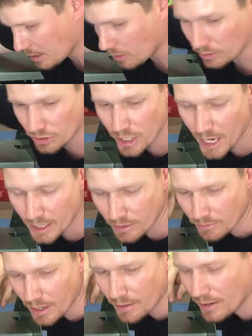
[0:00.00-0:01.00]
or check
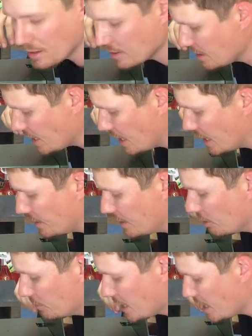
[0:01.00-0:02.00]
rather,
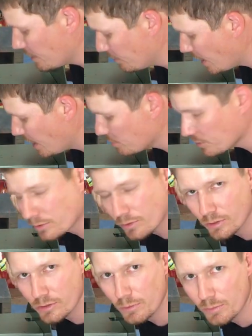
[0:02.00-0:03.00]
that I'm cutting paper
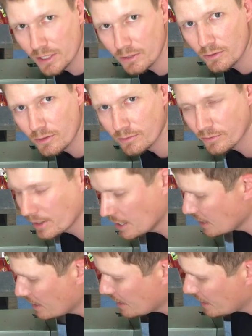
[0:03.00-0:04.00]
across the bed knife,
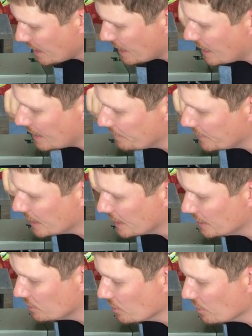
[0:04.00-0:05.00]

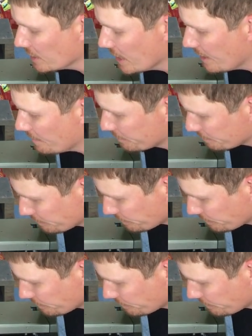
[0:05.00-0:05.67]
and in doing that,